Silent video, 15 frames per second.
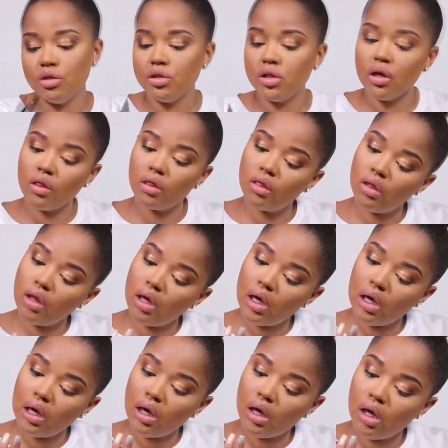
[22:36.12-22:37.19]
using
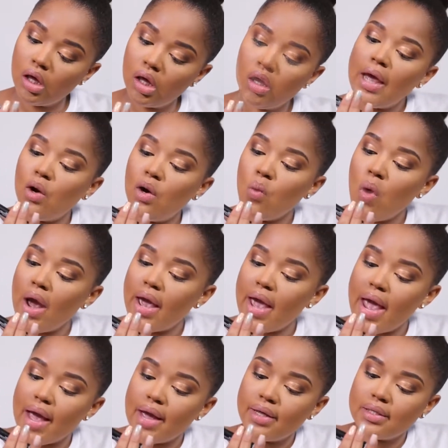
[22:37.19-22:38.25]
the
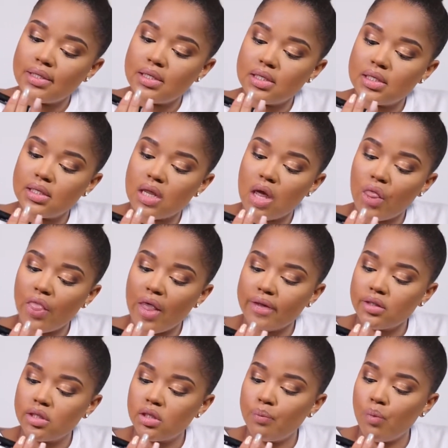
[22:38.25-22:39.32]
NYX,
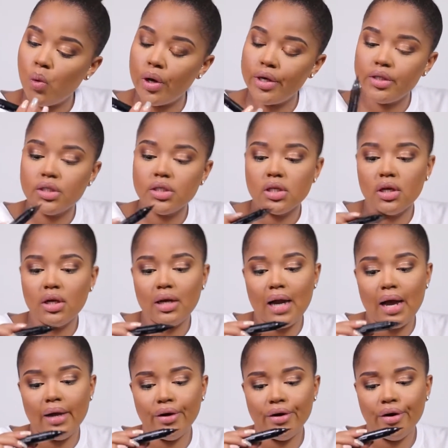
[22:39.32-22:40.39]
that's the point.
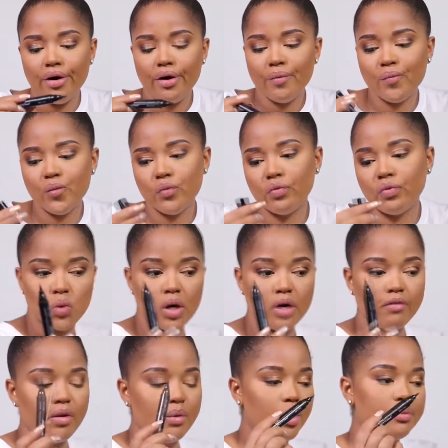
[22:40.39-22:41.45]
This is the thickest one
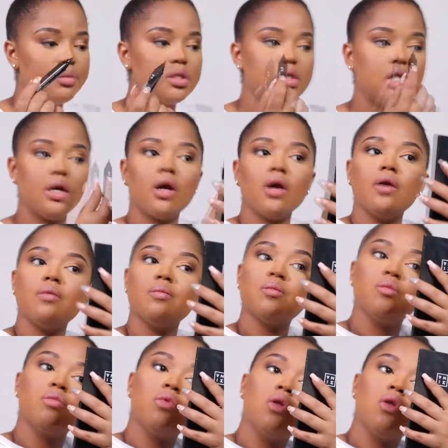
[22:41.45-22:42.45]
if I'm not mistaken.